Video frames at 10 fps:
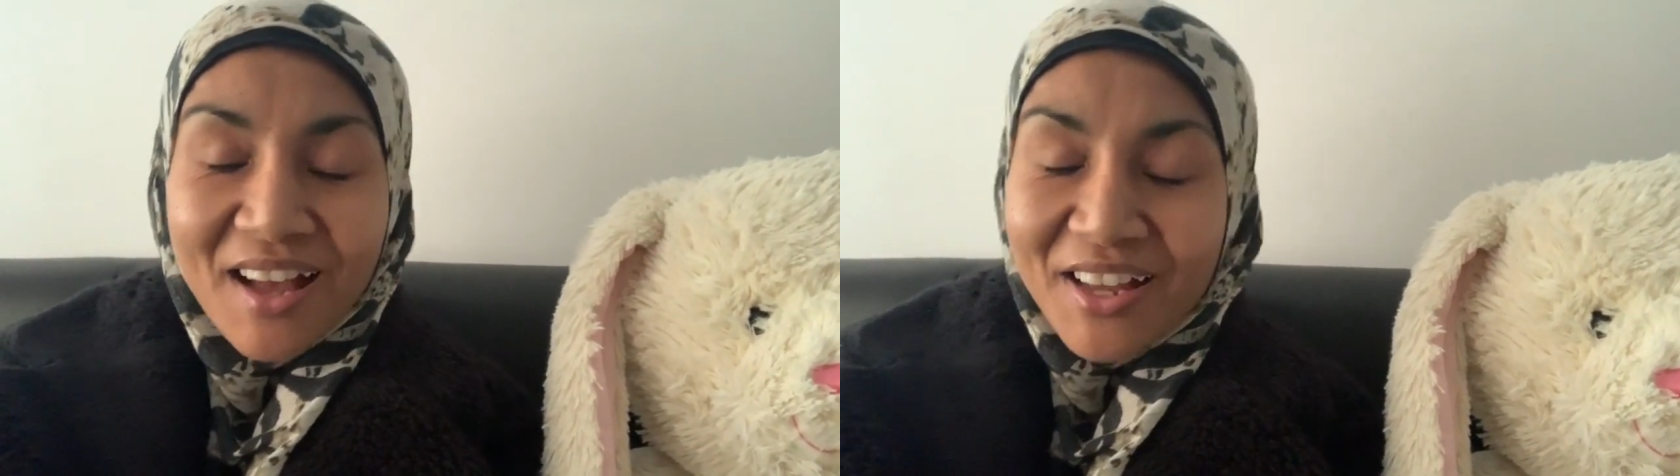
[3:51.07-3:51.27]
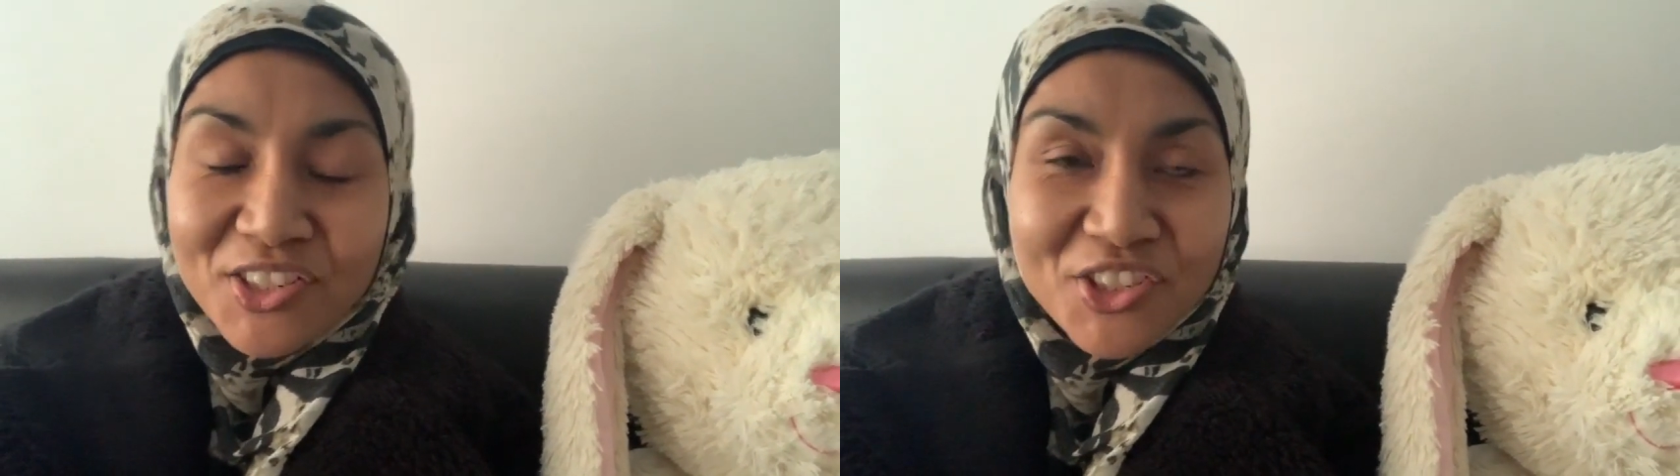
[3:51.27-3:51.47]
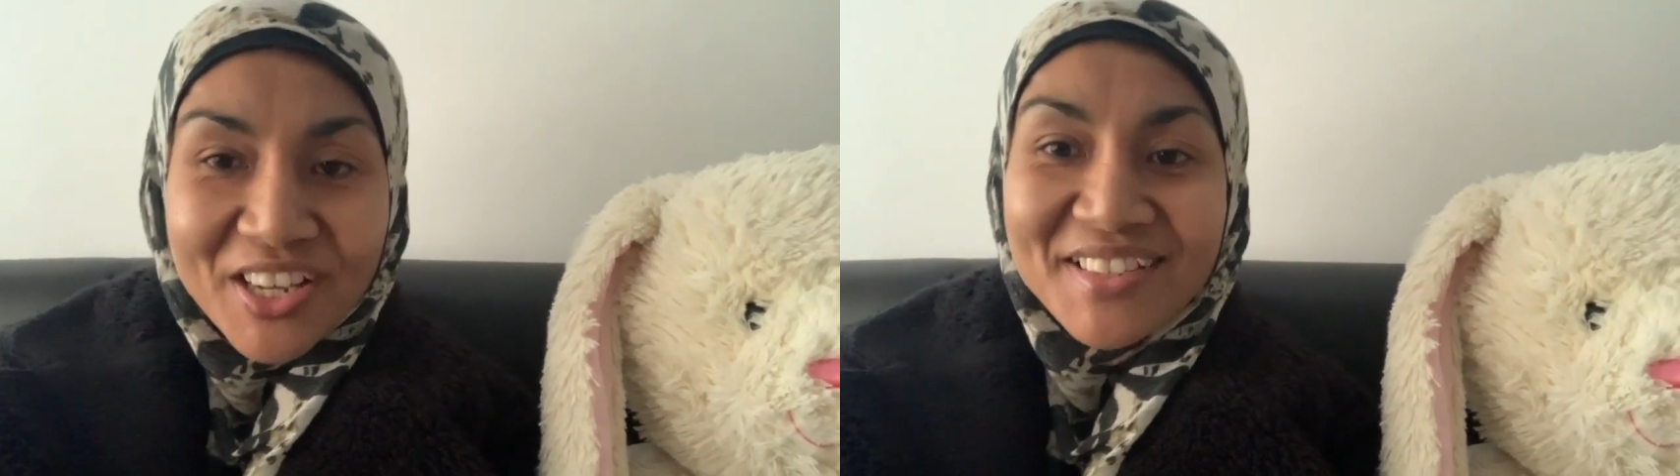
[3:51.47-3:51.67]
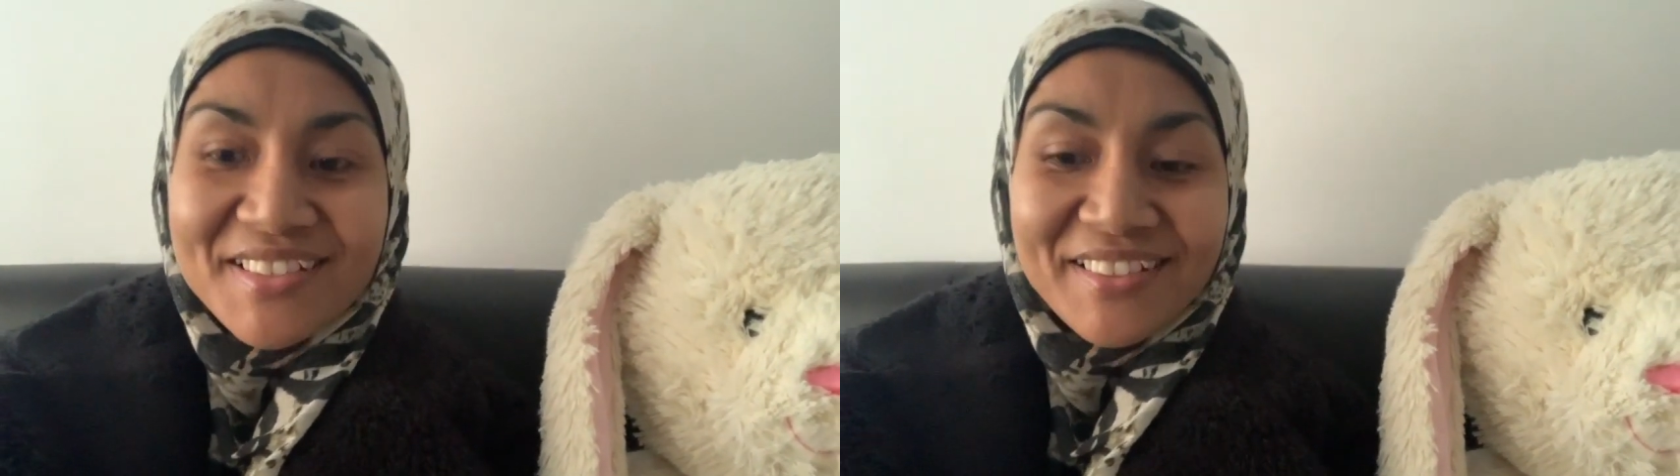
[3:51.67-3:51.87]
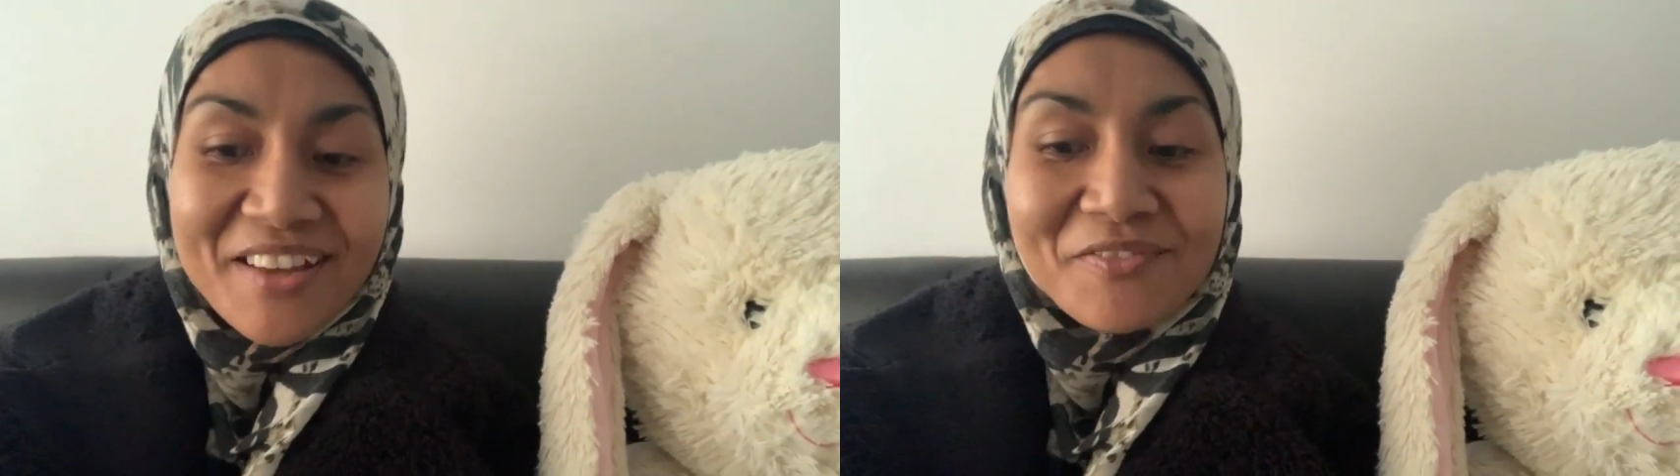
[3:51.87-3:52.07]
I
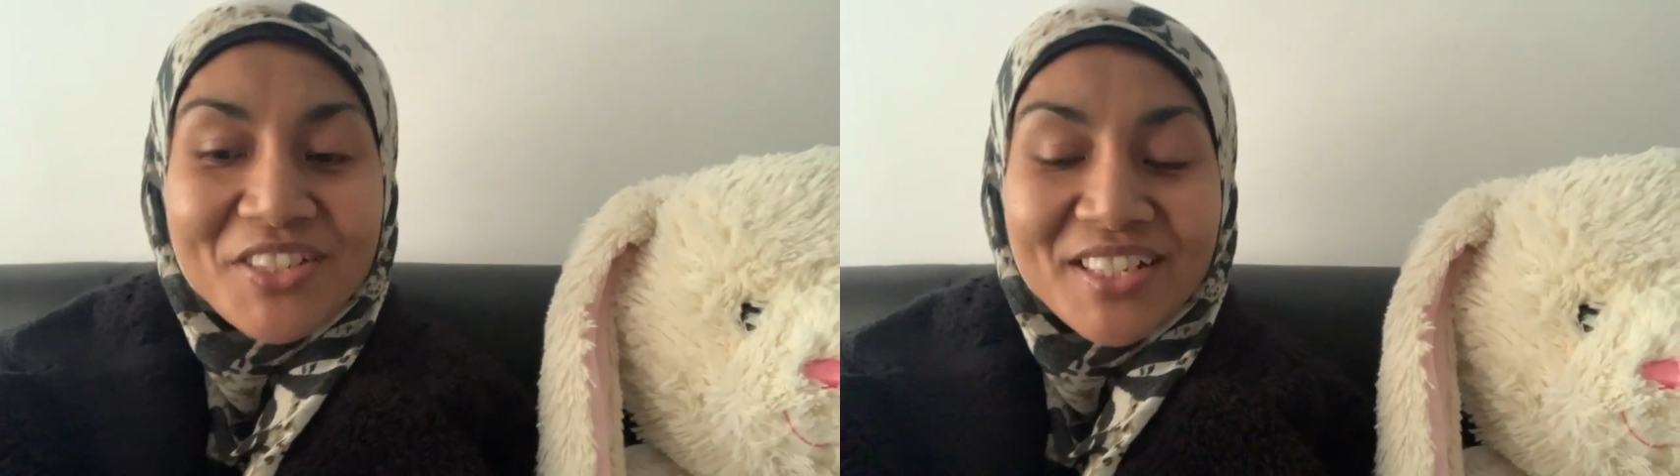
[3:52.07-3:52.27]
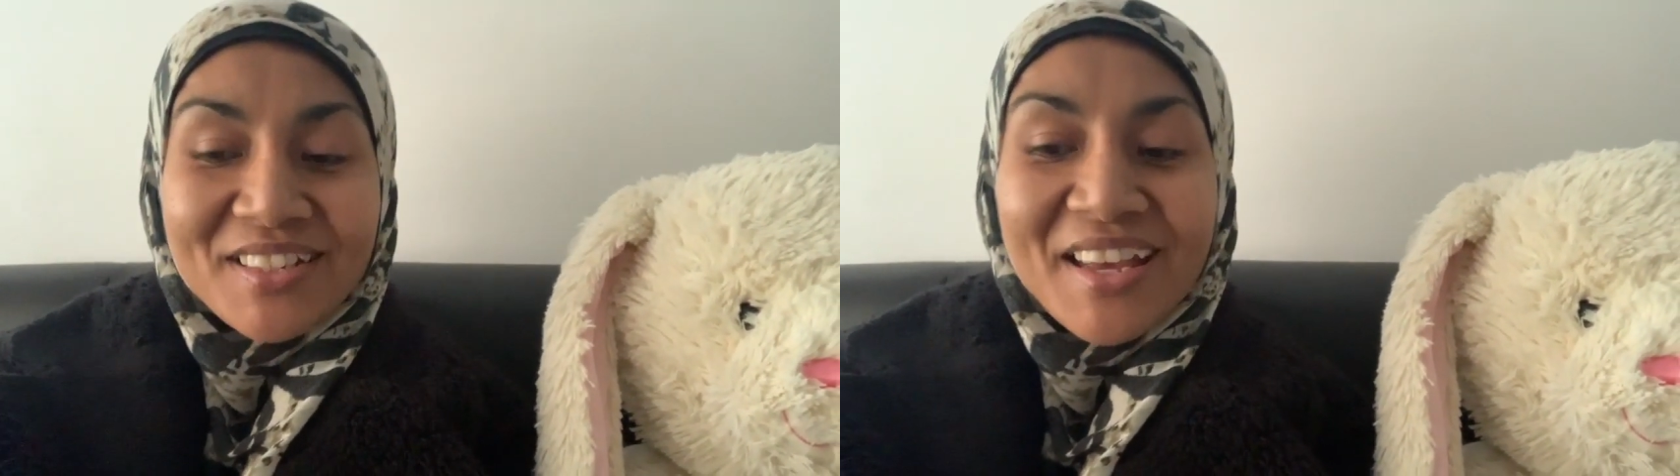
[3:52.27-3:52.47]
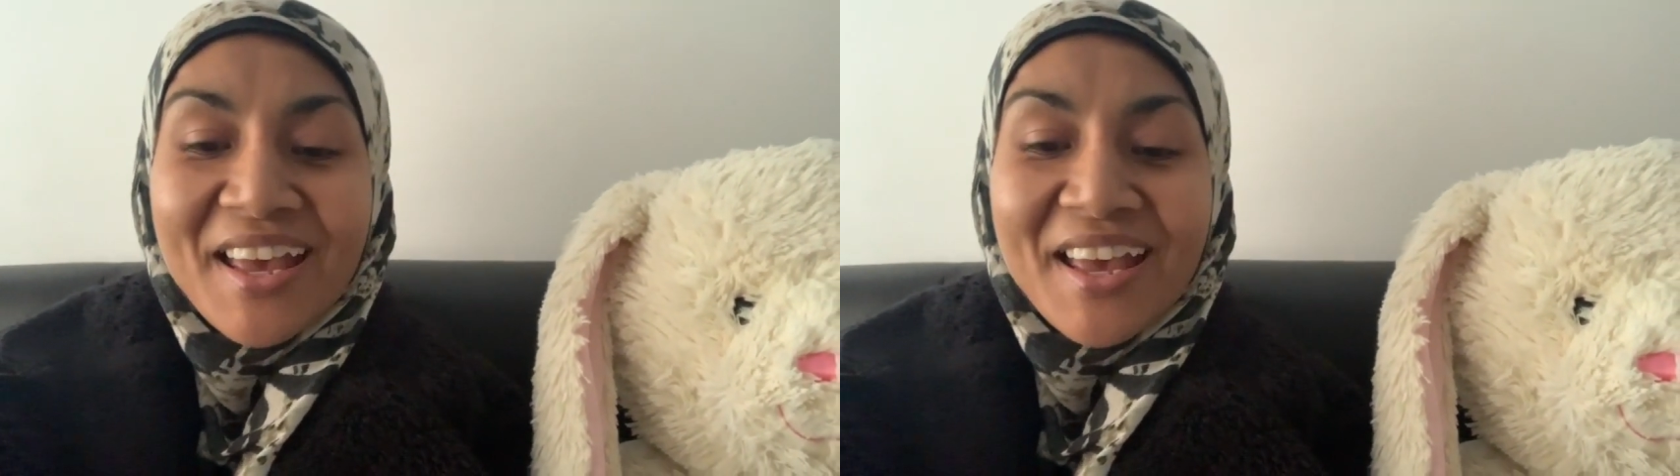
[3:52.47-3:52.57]
just loved it.